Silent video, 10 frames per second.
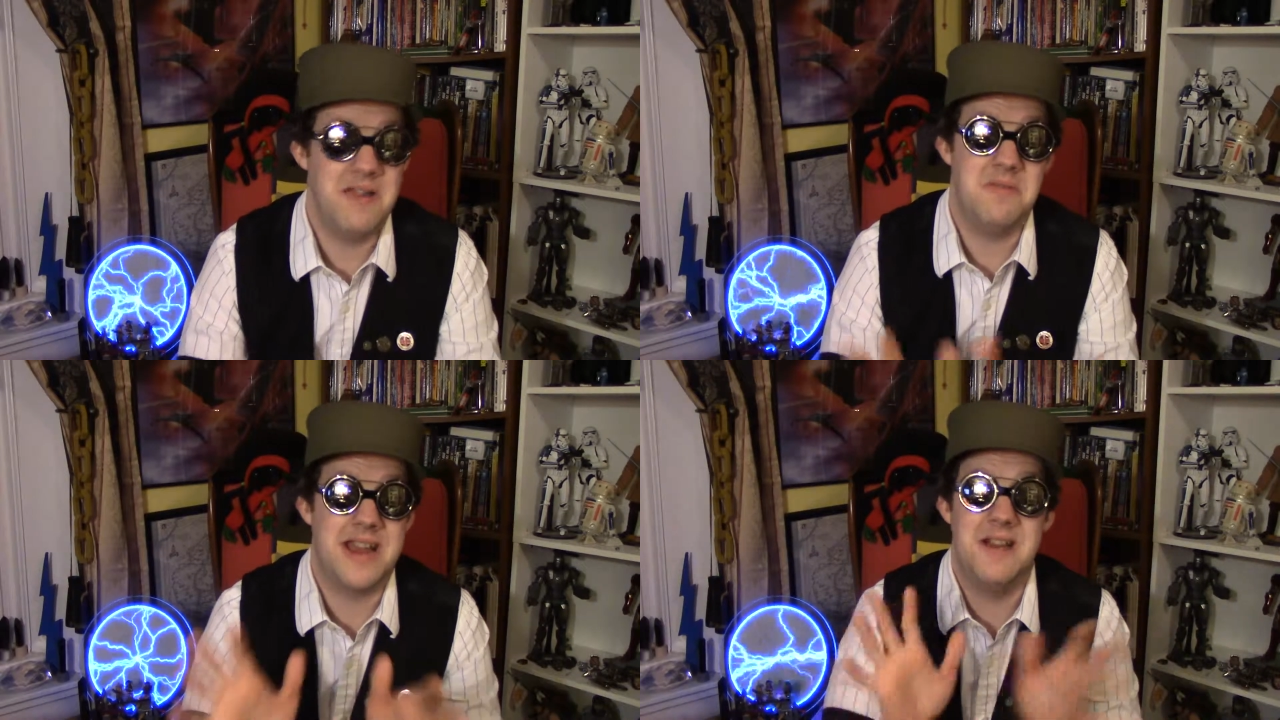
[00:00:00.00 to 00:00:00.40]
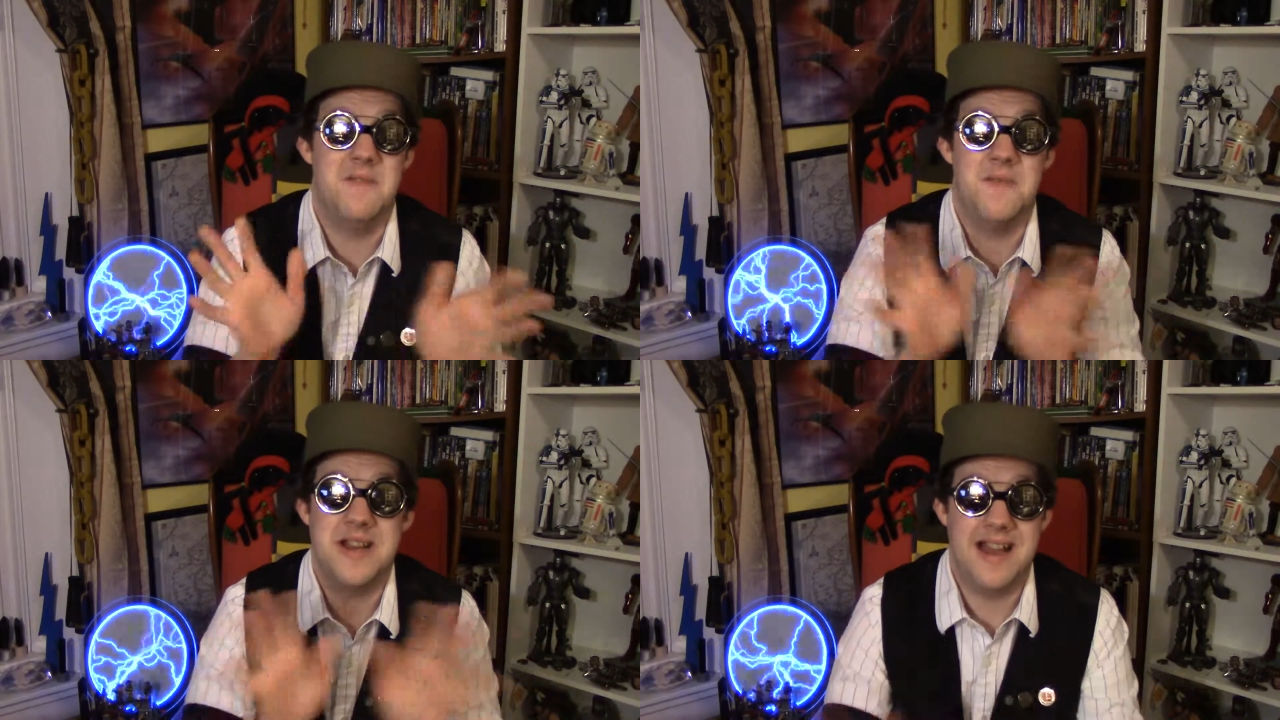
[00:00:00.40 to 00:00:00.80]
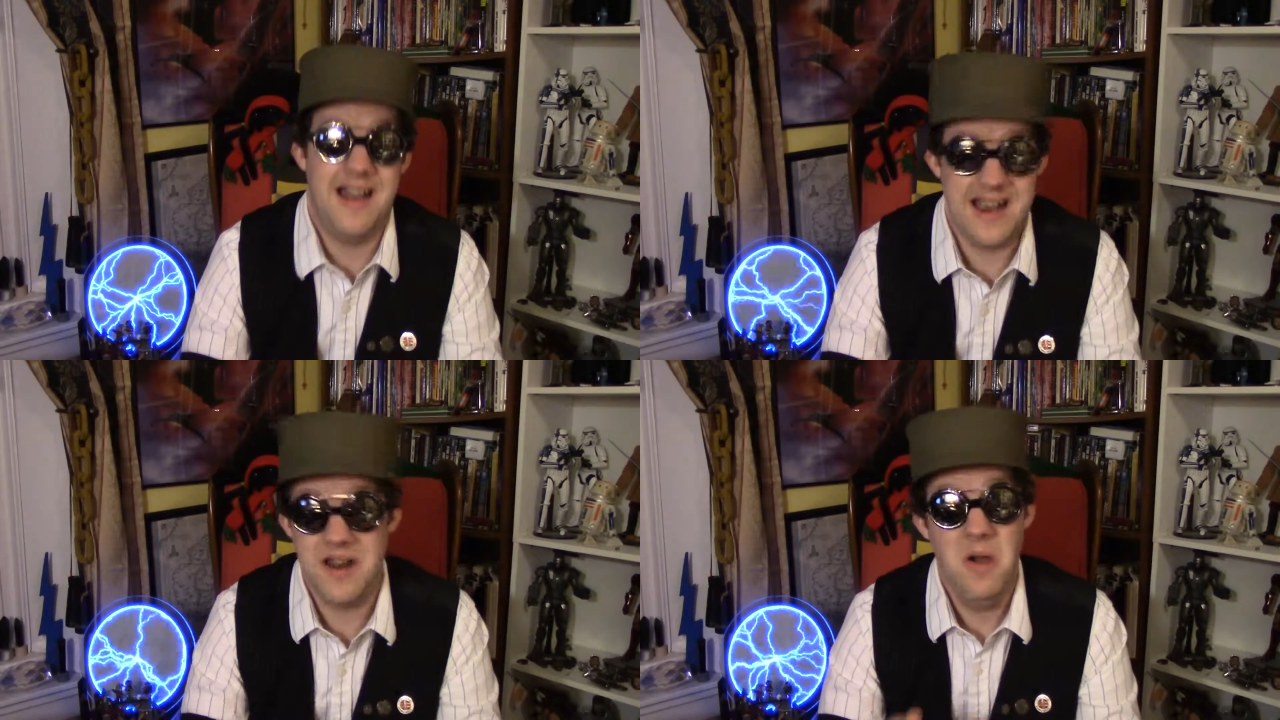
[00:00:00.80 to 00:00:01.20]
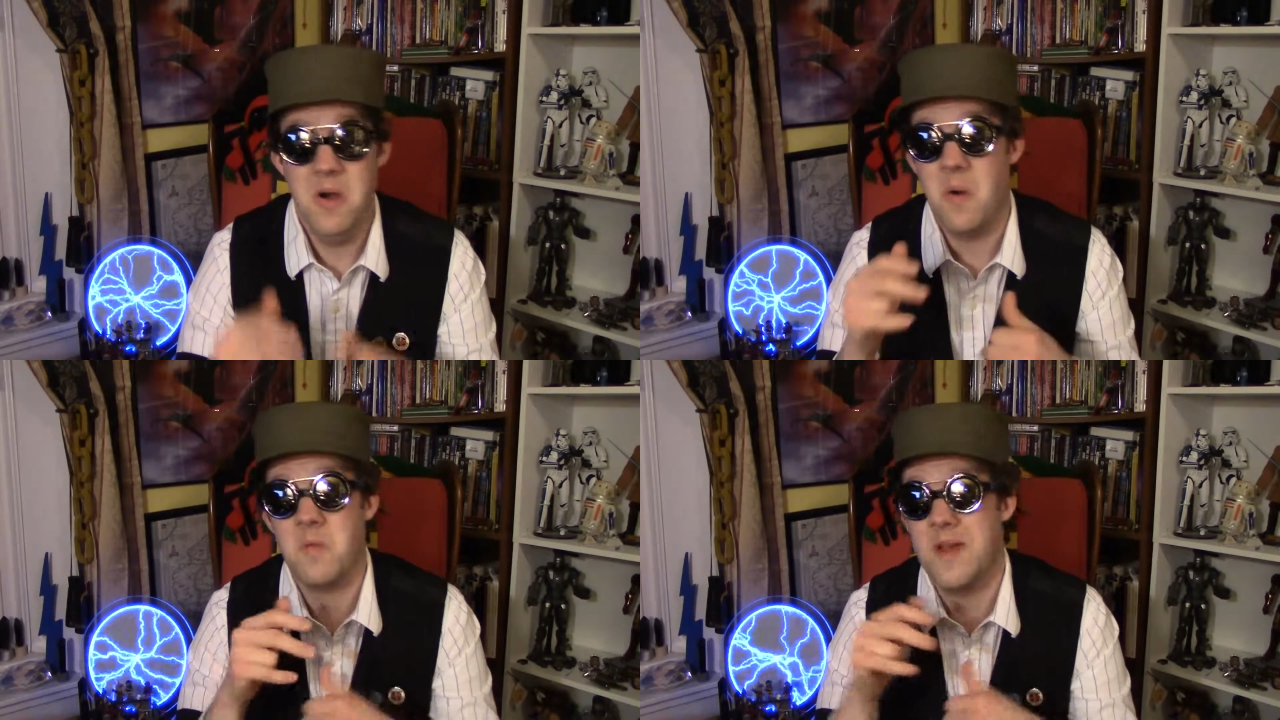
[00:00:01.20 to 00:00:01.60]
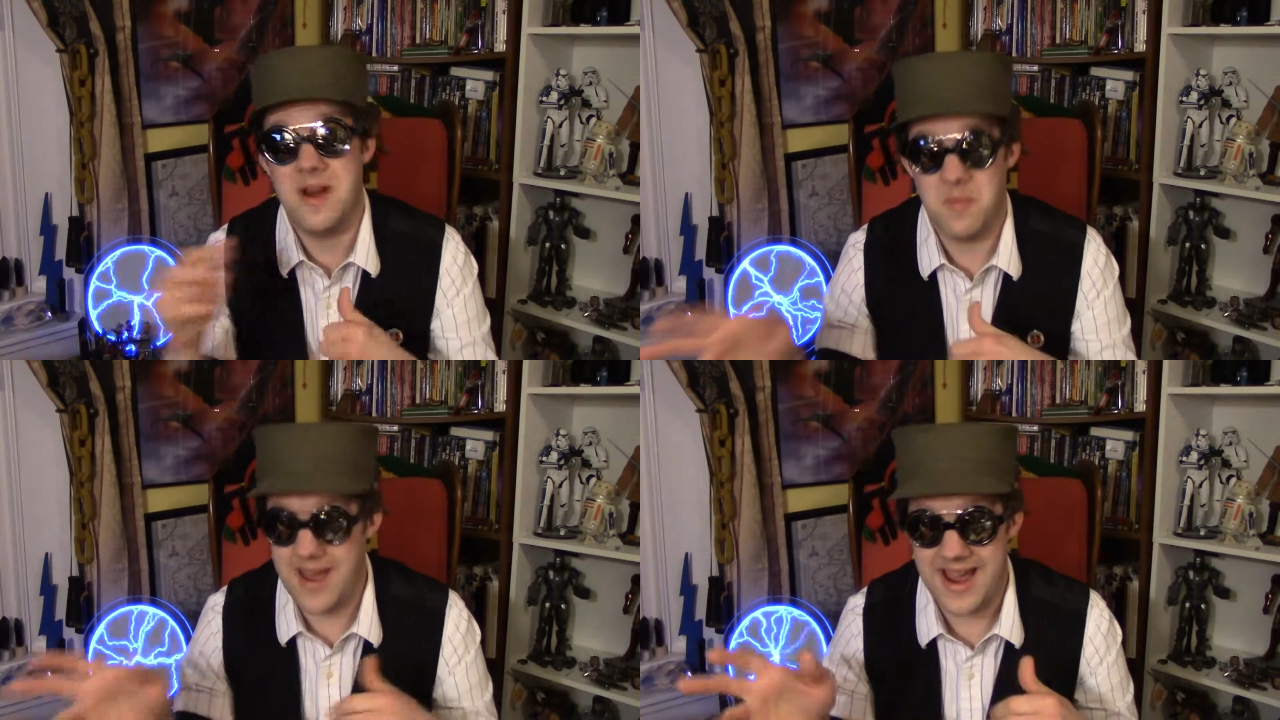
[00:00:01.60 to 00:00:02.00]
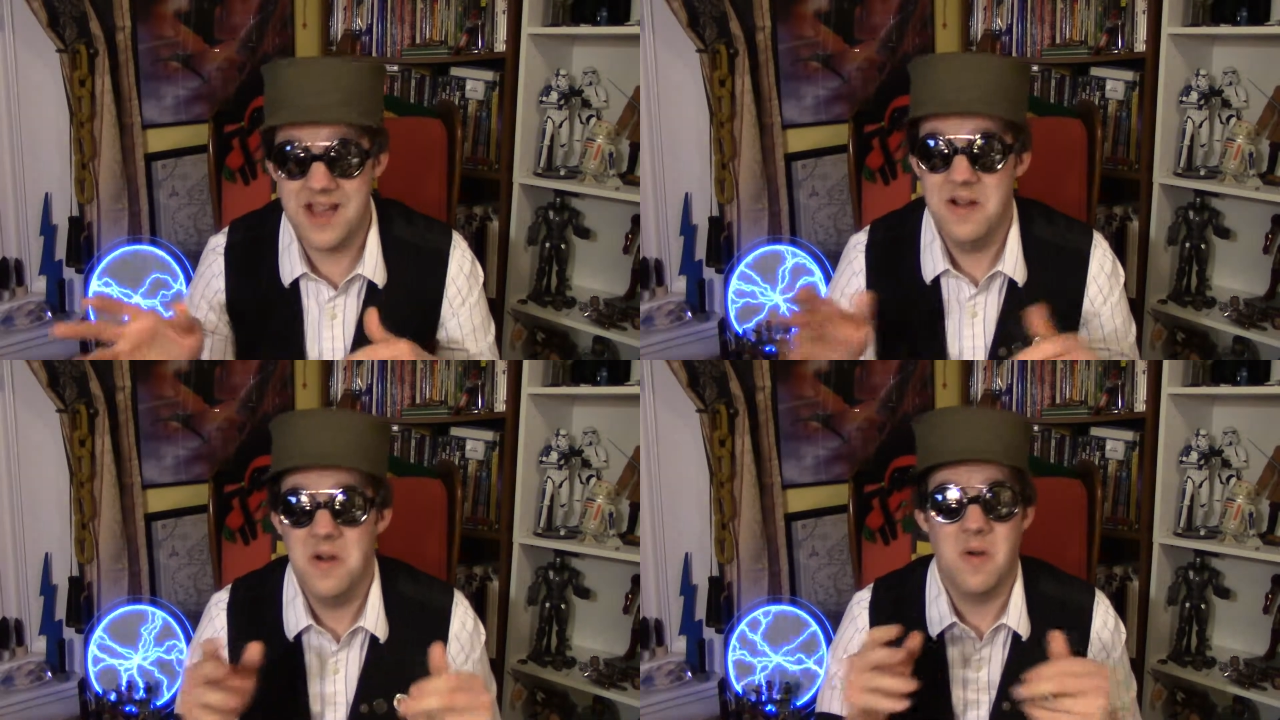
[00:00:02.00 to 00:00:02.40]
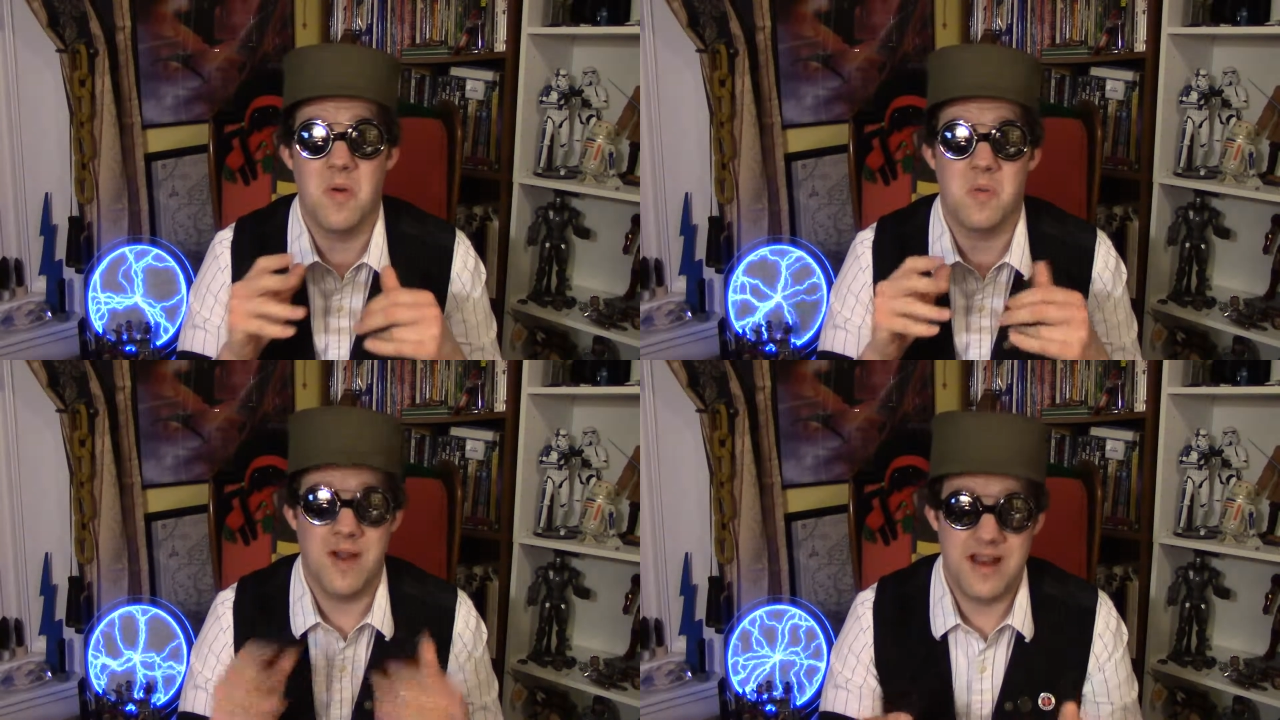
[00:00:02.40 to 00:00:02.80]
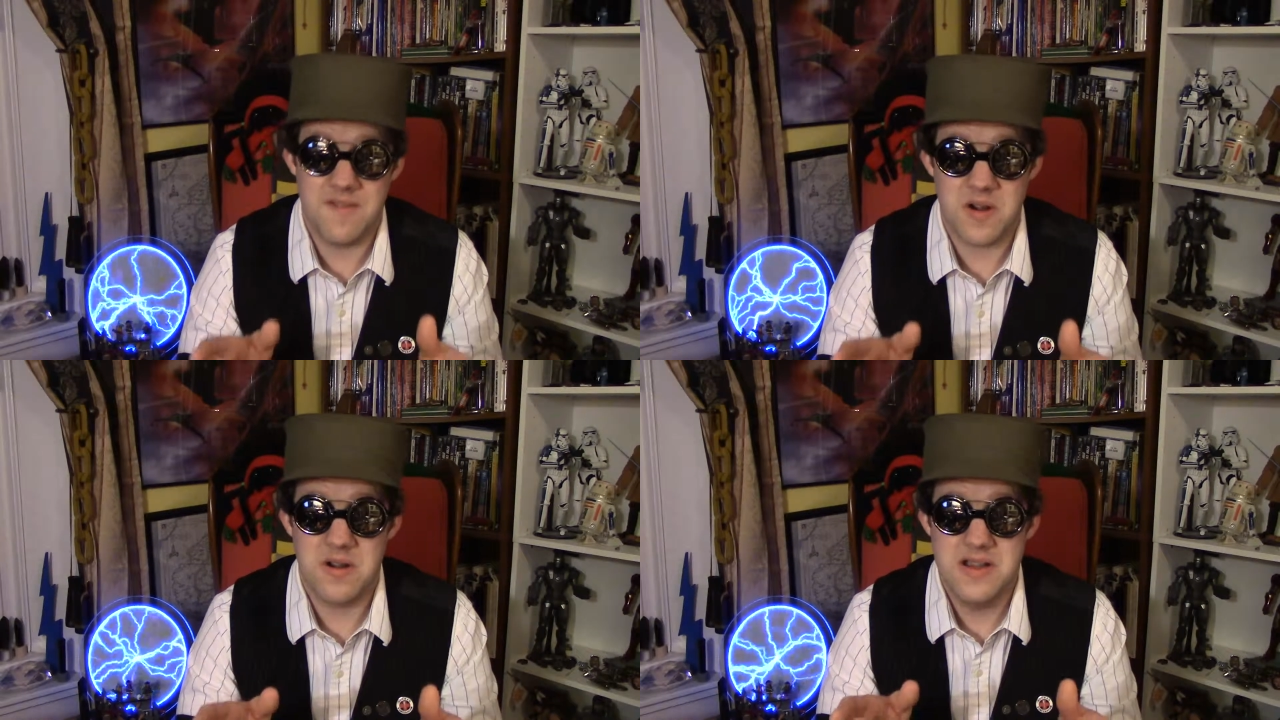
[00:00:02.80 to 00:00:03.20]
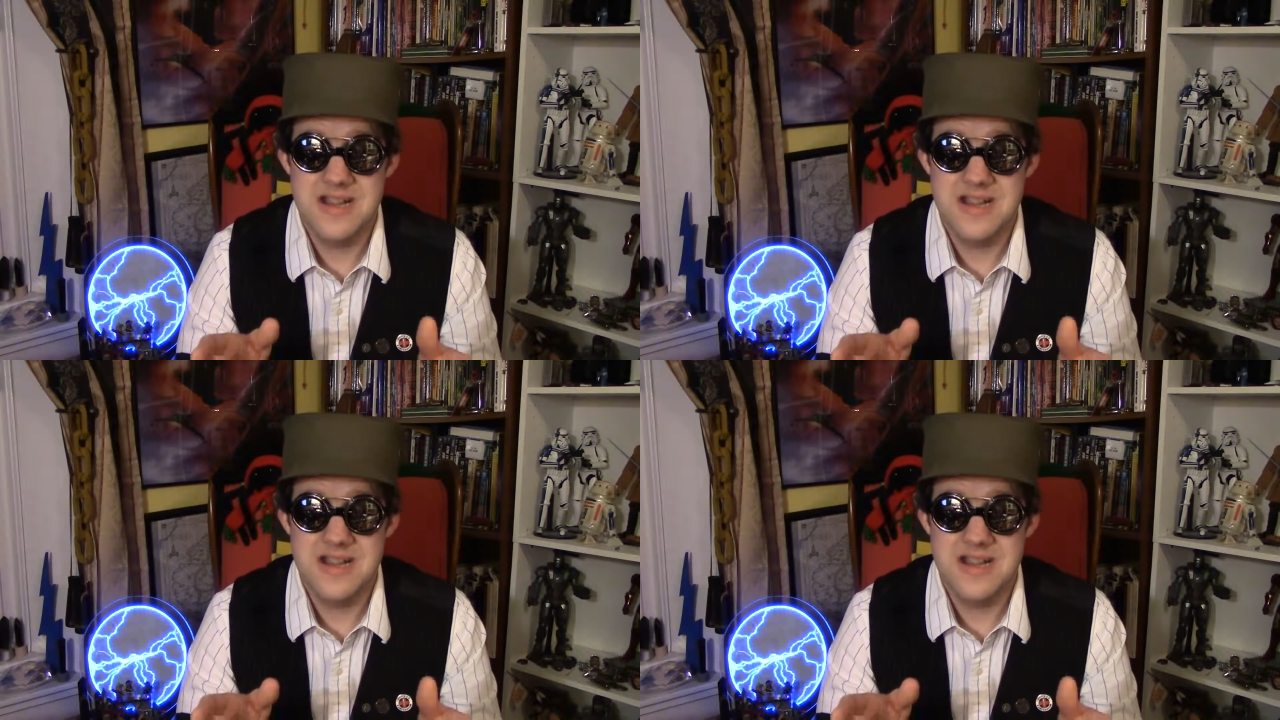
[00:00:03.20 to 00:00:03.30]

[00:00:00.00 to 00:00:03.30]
I don't care if he died or ran away or whatever.